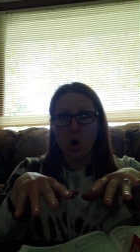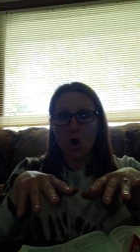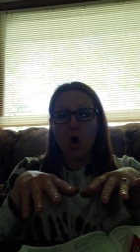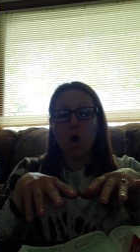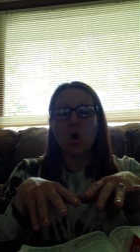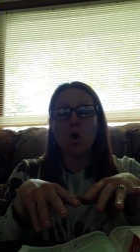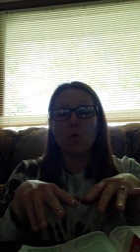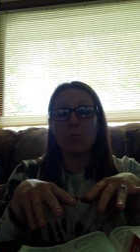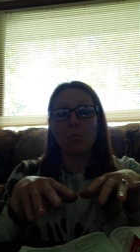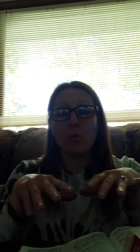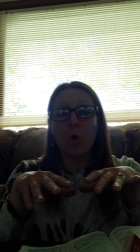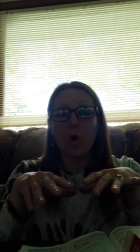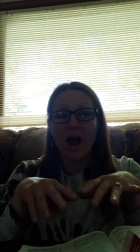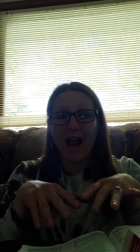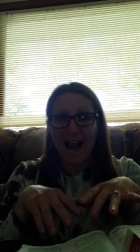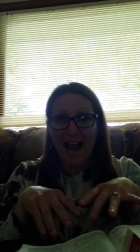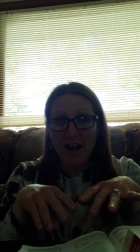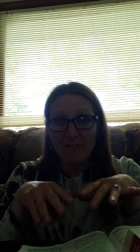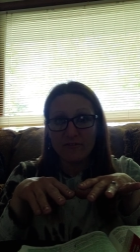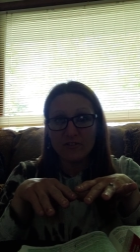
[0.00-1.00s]
whom will
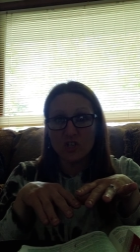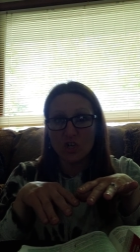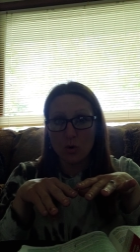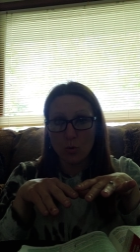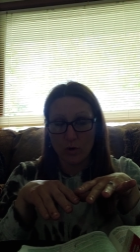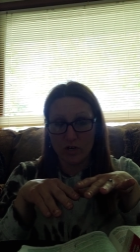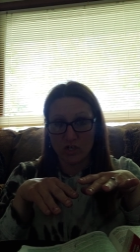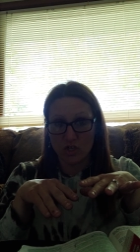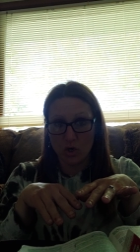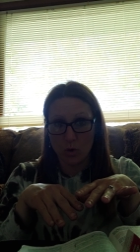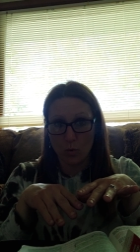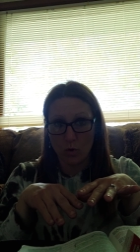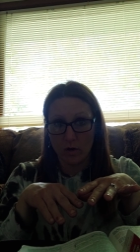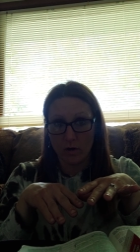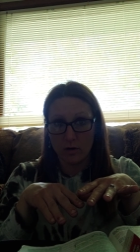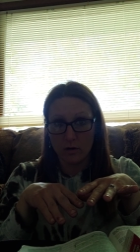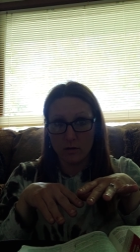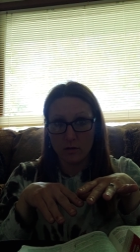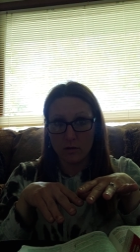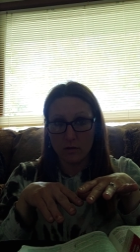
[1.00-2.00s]
have to
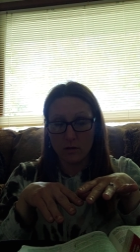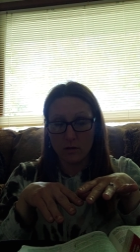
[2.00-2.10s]
endure,